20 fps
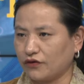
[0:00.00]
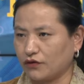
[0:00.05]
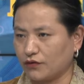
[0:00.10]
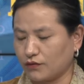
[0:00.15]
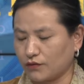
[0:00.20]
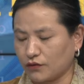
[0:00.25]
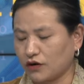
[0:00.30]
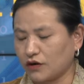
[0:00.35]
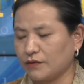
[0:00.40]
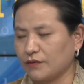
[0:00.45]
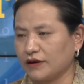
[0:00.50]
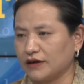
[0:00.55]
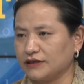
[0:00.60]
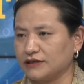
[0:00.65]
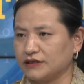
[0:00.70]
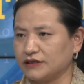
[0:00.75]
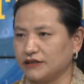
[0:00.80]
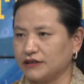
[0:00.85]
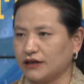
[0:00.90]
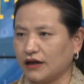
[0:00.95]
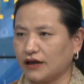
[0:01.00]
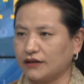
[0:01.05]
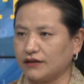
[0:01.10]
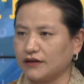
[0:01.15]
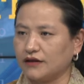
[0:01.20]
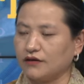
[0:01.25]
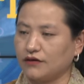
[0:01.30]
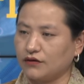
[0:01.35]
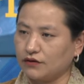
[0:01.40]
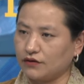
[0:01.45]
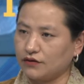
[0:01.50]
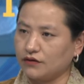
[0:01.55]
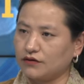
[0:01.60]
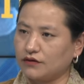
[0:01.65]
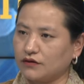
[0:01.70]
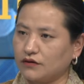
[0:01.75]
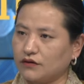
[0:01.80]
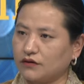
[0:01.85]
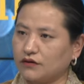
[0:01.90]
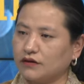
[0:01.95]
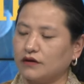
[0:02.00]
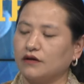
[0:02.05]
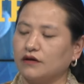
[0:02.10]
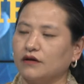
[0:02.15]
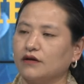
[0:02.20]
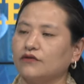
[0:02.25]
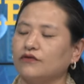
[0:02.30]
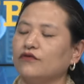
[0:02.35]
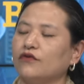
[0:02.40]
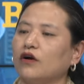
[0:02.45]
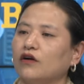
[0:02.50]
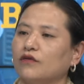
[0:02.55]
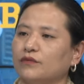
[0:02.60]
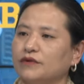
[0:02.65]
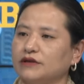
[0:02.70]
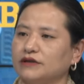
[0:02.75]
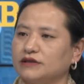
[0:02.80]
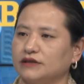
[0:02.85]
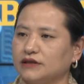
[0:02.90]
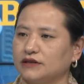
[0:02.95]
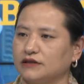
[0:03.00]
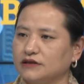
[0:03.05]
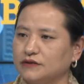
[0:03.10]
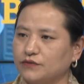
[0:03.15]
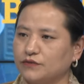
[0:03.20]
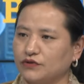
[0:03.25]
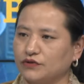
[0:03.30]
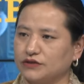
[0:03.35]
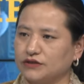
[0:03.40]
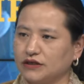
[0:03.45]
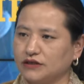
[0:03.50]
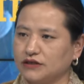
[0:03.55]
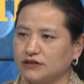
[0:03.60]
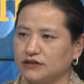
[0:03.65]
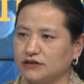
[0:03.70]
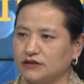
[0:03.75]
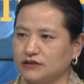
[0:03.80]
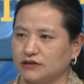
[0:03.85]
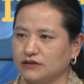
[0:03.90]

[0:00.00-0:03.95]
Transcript: Monlam IT and your involvement in this project?